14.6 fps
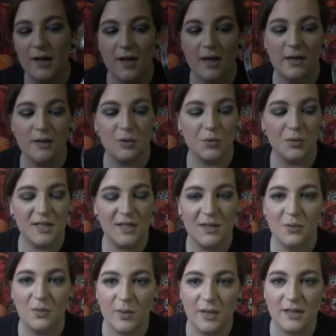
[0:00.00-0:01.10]
and it's really
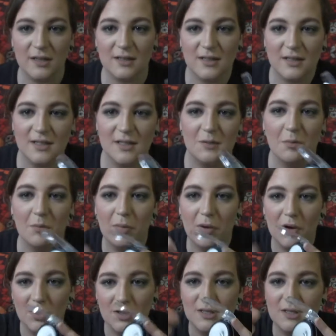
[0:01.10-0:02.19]
weird because it
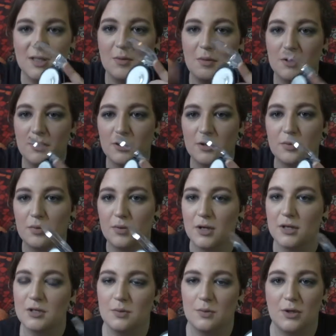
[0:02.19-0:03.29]
balls up on your
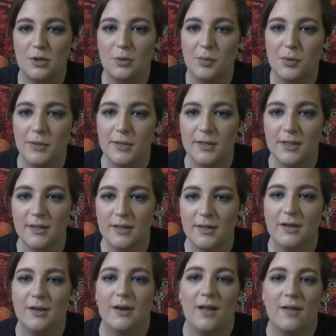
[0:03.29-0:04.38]
brush when you put it in
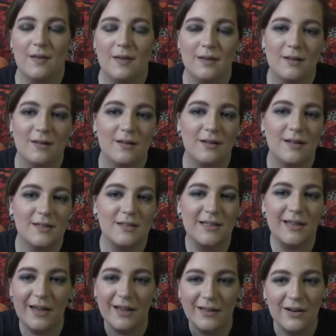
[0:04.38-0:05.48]
there, and then it's
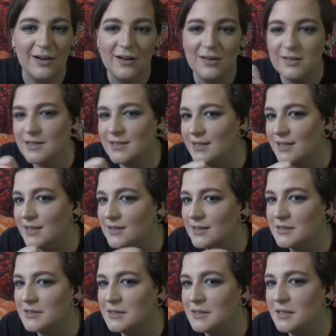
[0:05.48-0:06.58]
kind of hard to get it
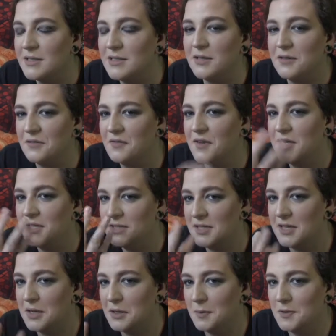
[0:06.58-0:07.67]
to stick to your face. It
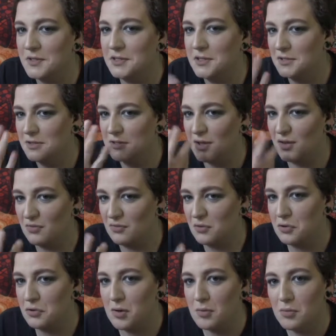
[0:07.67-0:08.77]
kind of wants to just like
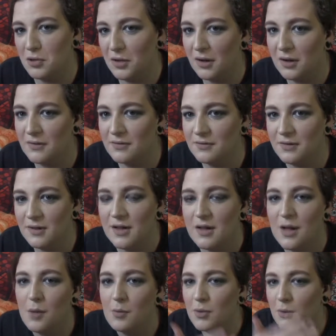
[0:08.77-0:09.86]
crumble
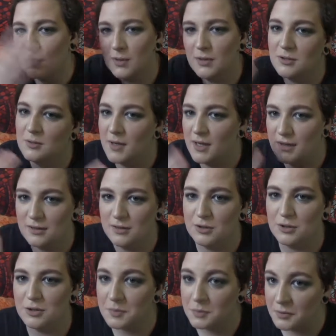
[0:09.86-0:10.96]
off, but once you manage to
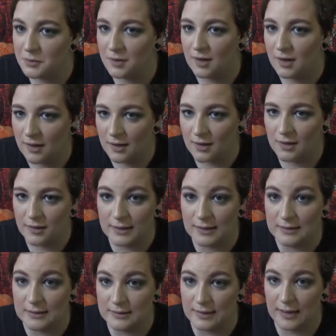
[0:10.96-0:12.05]
smooth it in, it
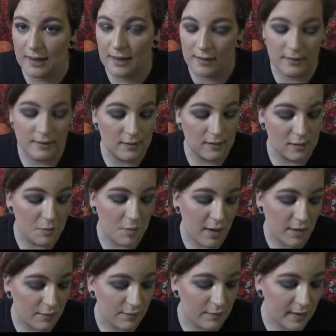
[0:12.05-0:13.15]
does stay and it does
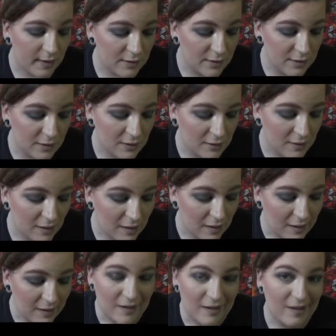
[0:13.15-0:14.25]
mattify. So
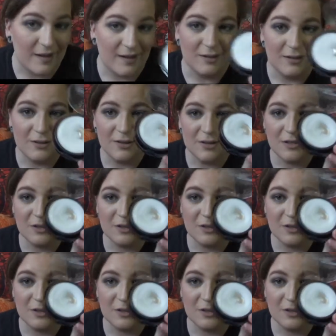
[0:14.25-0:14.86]
I don't know, this is